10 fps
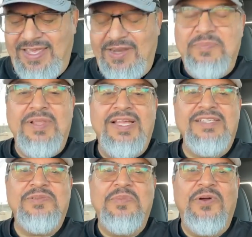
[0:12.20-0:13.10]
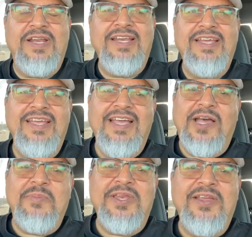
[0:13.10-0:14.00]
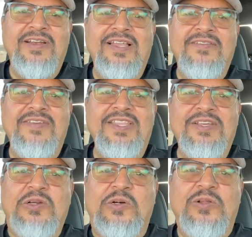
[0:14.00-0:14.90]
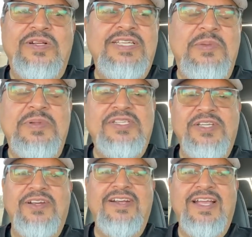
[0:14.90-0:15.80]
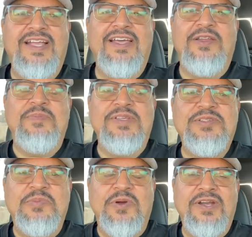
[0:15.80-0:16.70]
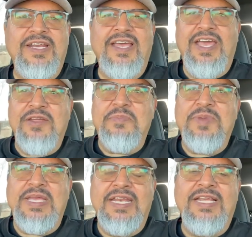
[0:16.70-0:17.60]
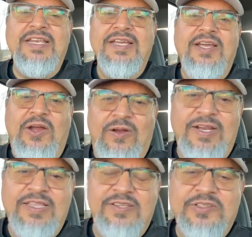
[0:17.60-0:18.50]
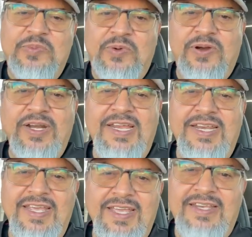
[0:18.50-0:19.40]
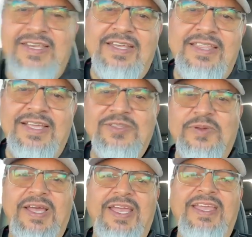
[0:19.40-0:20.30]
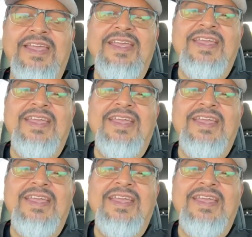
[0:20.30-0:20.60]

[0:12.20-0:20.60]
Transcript: and a blessed morning. How many are loving the cooler temperature? I got up this morning. I had a meeting early this morning, and that's why